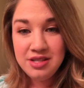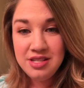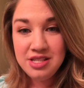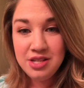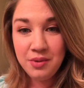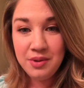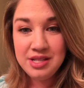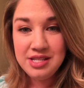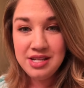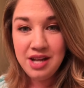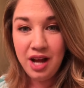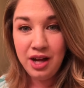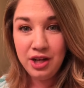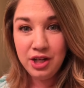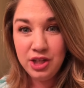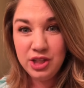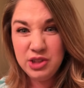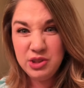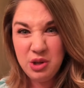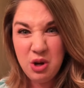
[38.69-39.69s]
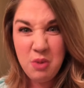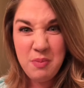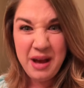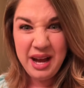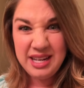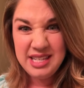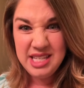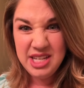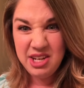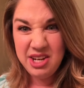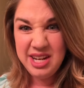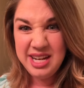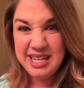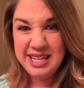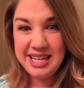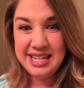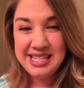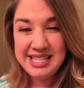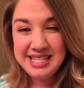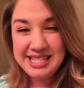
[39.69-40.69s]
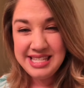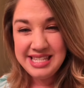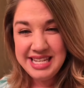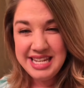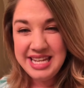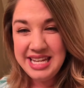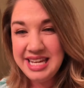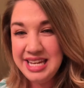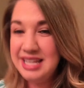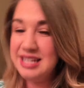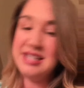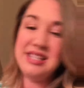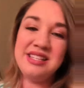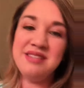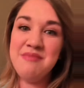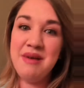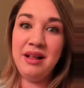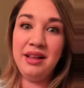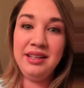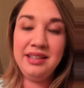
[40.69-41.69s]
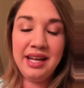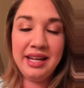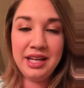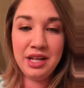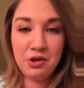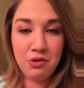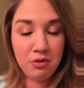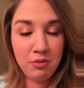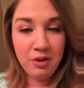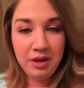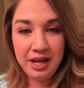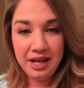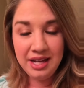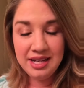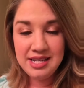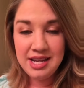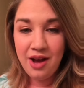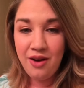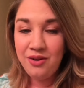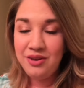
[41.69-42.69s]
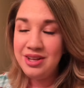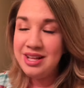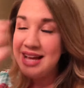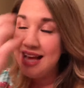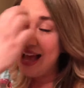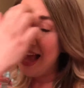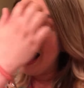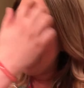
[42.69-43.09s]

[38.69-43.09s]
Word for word: So it's not gonna grow bacteria and get stinky and smelly like a normal hand towel.